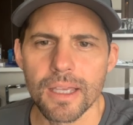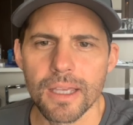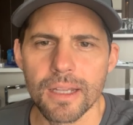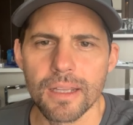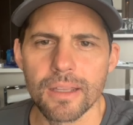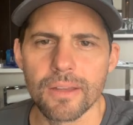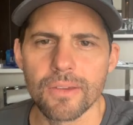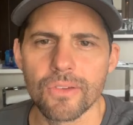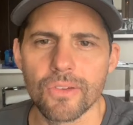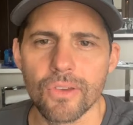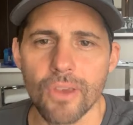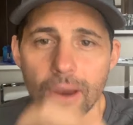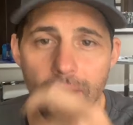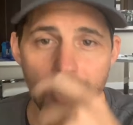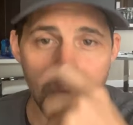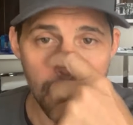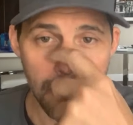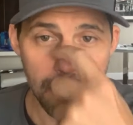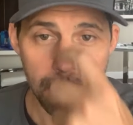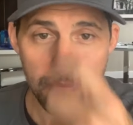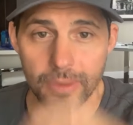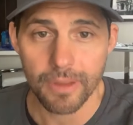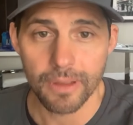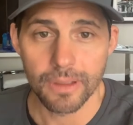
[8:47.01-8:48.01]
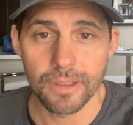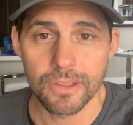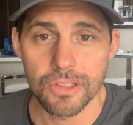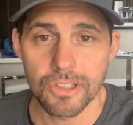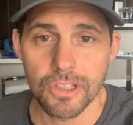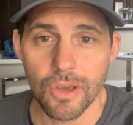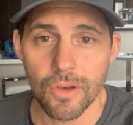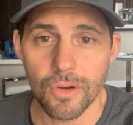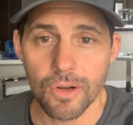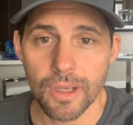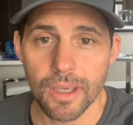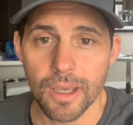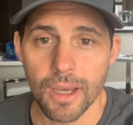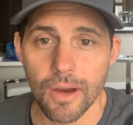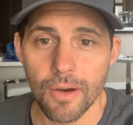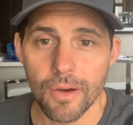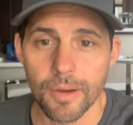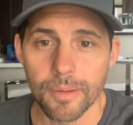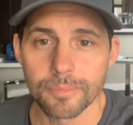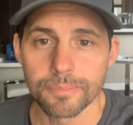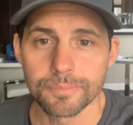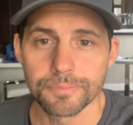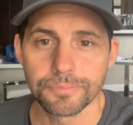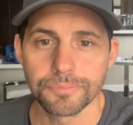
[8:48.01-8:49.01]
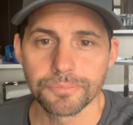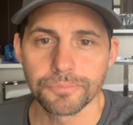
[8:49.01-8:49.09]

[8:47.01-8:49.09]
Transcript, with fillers: it is Carrie. Let's go to Carrie.